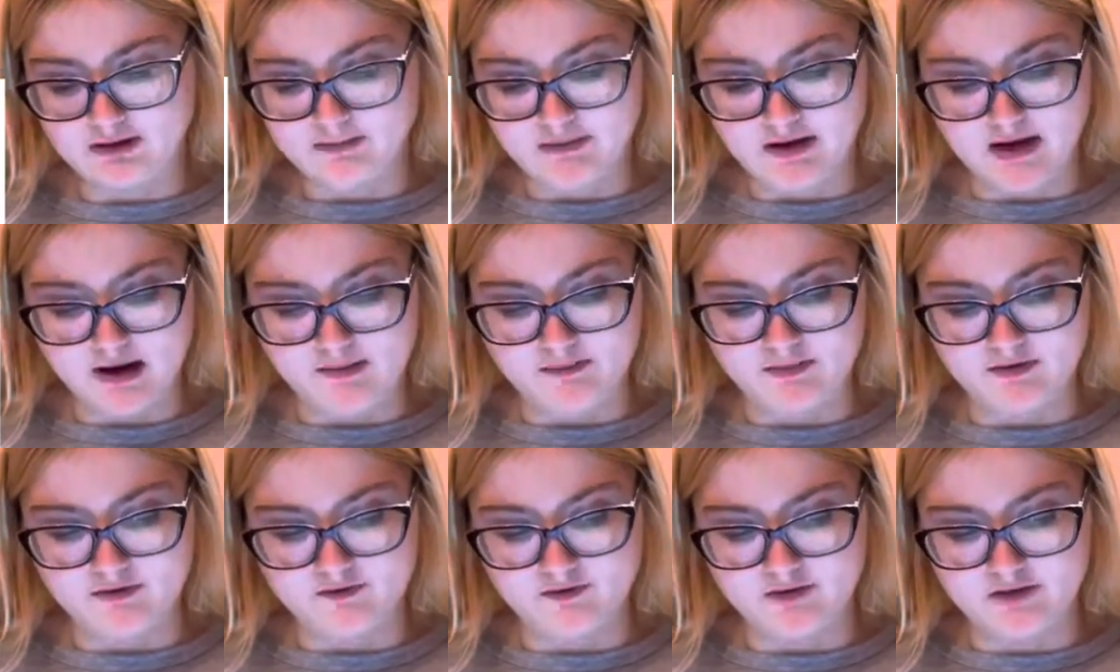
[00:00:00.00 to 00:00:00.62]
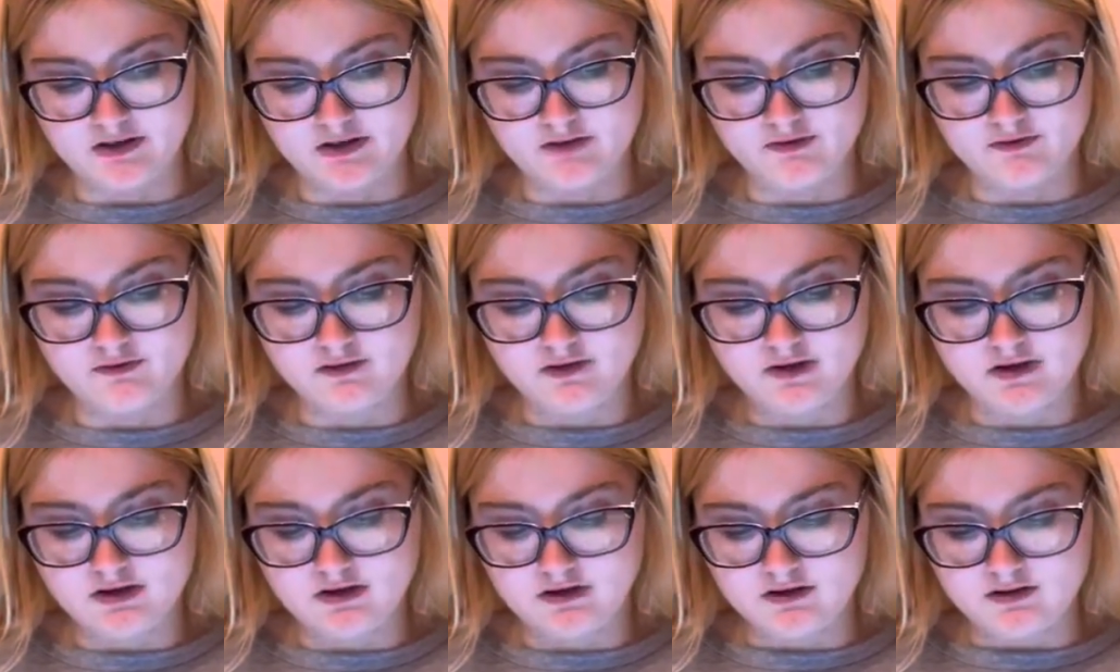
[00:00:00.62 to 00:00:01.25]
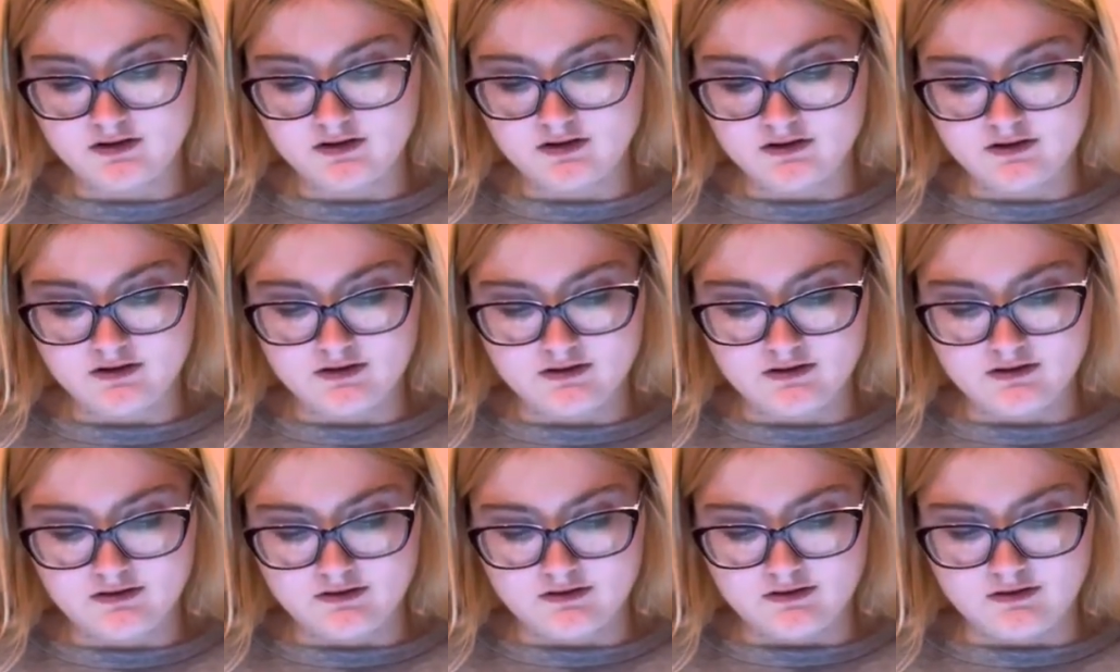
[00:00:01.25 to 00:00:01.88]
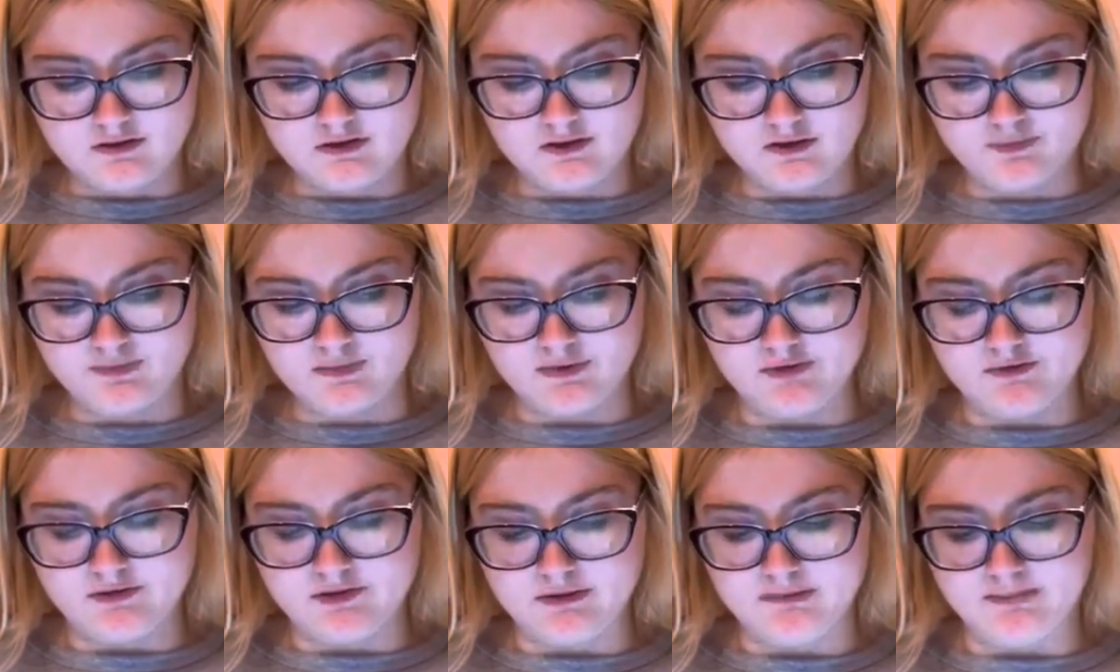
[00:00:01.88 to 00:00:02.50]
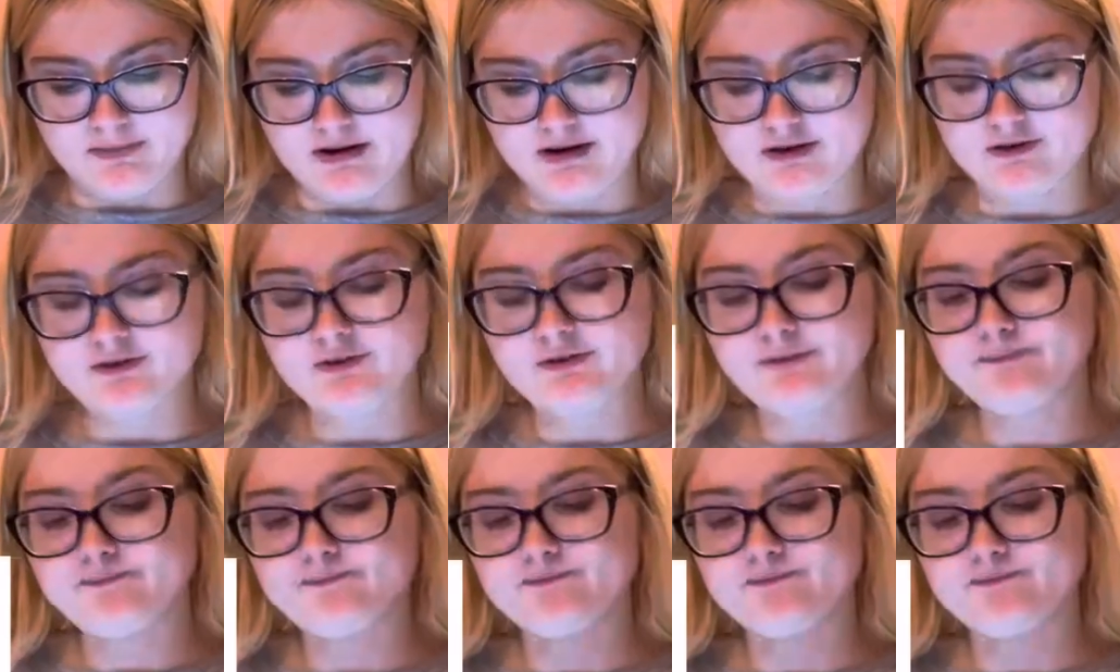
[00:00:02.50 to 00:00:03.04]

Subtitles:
I'm happy for you. Hope you feel better.